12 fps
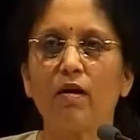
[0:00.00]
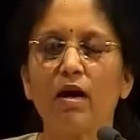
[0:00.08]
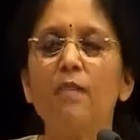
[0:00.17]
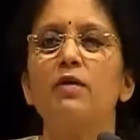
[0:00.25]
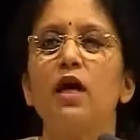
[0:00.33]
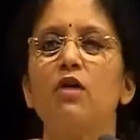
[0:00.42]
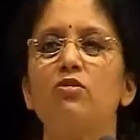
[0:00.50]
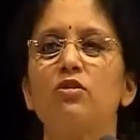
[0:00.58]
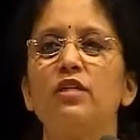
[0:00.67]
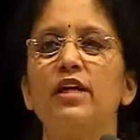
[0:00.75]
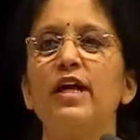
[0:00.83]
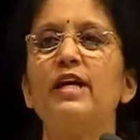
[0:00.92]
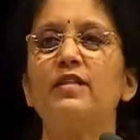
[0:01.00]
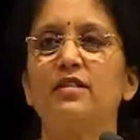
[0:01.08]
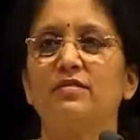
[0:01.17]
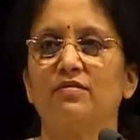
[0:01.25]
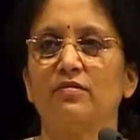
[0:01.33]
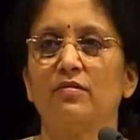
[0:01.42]
come down to the
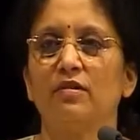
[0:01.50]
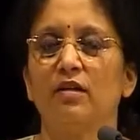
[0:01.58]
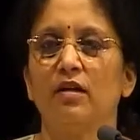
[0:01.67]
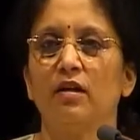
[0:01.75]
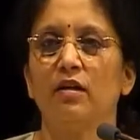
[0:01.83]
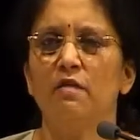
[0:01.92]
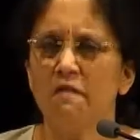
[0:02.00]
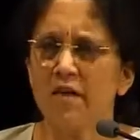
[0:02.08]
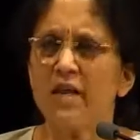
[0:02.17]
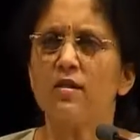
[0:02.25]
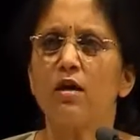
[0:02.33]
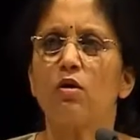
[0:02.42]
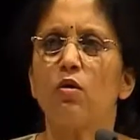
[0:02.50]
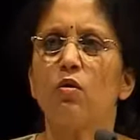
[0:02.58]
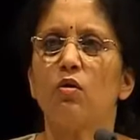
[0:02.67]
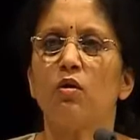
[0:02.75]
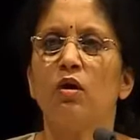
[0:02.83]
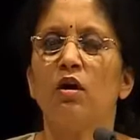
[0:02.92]
relative. Fix a
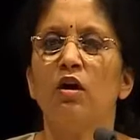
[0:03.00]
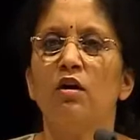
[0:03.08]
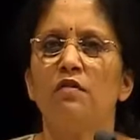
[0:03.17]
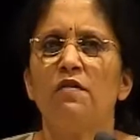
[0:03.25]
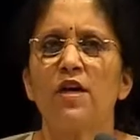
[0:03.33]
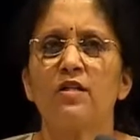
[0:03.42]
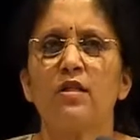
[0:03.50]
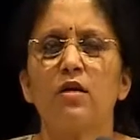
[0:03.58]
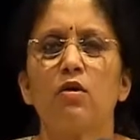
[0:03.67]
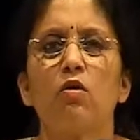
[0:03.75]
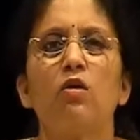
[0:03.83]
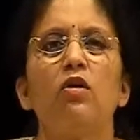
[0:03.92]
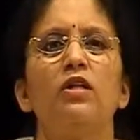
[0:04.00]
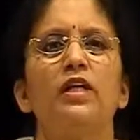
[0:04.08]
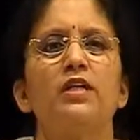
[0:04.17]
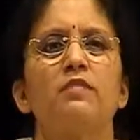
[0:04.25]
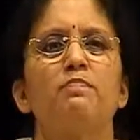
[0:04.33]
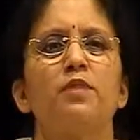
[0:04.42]
goal. Fix a goal
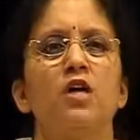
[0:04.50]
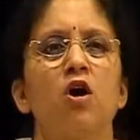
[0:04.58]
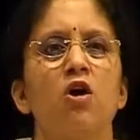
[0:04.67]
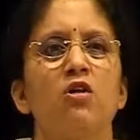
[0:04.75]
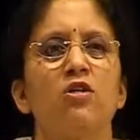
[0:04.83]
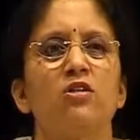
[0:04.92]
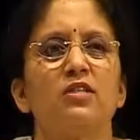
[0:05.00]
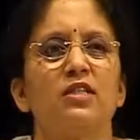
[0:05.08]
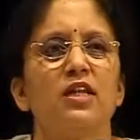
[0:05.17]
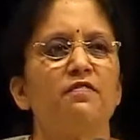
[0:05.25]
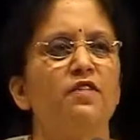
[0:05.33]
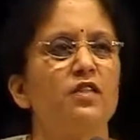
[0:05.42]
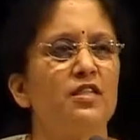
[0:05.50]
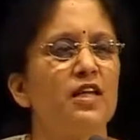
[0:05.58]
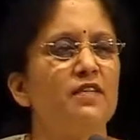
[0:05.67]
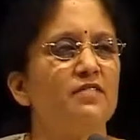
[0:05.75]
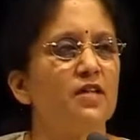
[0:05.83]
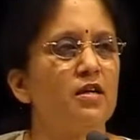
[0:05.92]
that is beyond your selfish,
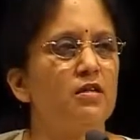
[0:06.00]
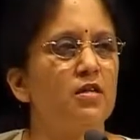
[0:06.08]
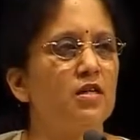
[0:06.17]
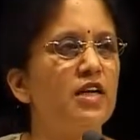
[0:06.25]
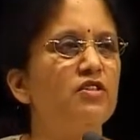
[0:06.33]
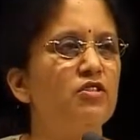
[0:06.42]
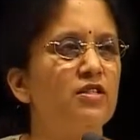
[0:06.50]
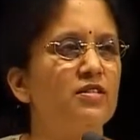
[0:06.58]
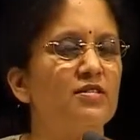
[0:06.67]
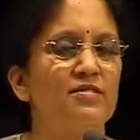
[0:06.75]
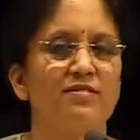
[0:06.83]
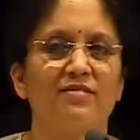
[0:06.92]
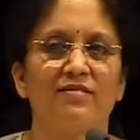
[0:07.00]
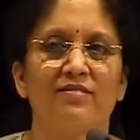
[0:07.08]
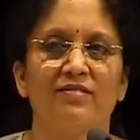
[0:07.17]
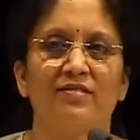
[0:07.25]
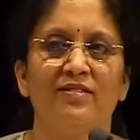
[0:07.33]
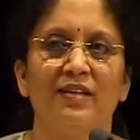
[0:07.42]
self-centered interests.
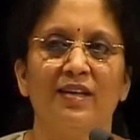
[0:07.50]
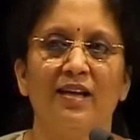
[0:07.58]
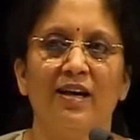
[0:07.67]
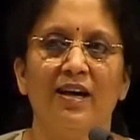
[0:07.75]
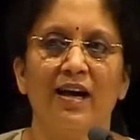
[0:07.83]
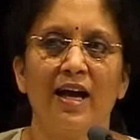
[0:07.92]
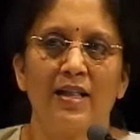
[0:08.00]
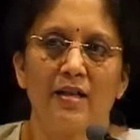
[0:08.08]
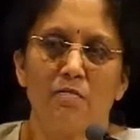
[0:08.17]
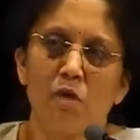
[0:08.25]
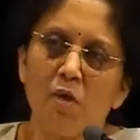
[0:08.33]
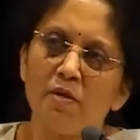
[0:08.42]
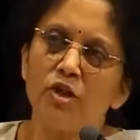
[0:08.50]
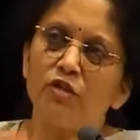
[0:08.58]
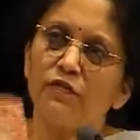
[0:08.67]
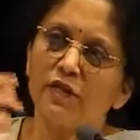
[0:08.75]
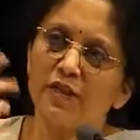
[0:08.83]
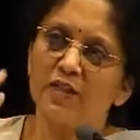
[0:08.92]
And the moment
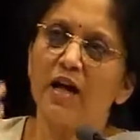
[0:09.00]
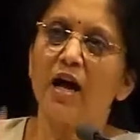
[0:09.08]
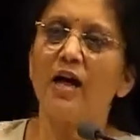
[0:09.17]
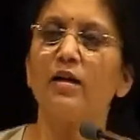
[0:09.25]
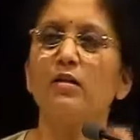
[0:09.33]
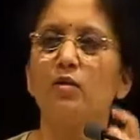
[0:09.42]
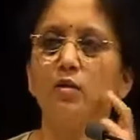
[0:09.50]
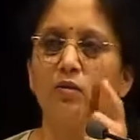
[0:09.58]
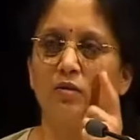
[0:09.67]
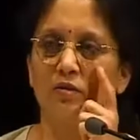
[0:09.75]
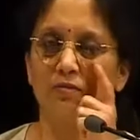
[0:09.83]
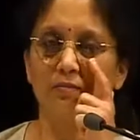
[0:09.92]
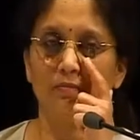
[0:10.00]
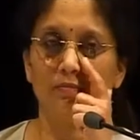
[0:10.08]
you fix a higher goal